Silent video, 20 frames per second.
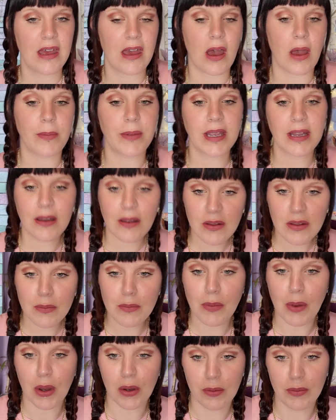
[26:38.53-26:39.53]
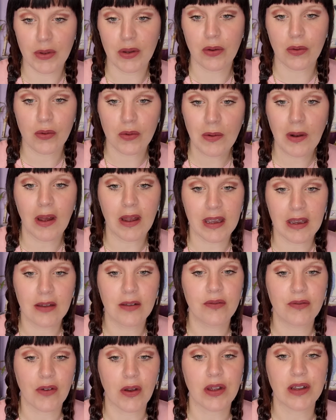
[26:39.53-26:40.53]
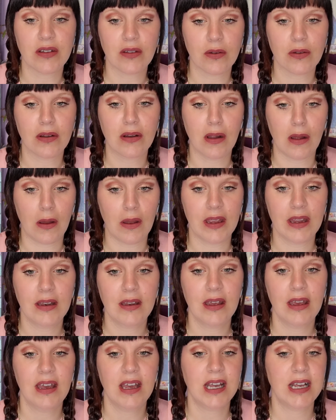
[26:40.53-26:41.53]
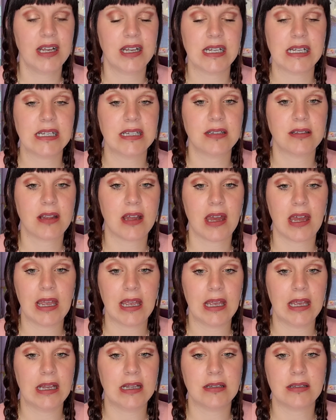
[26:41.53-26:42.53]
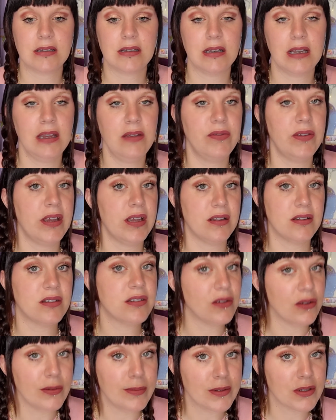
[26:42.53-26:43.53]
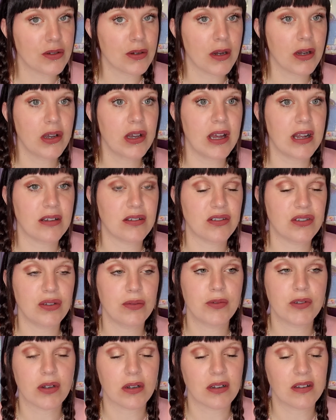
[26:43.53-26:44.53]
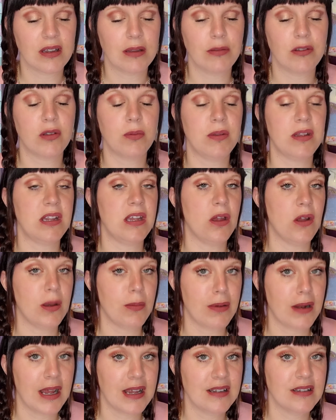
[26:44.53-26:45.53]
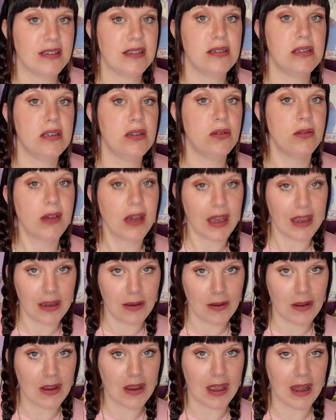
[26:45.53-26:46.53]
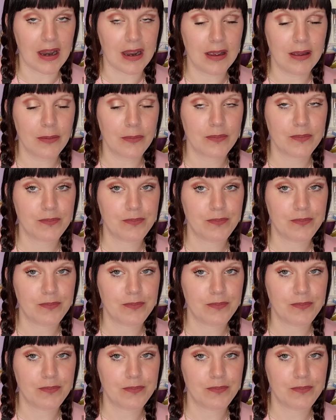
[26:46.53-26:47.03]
I mean, at the moment, all I can find online is that it's leaving Superdrug, and Superdrug seems to be the only place in the UK you can get it.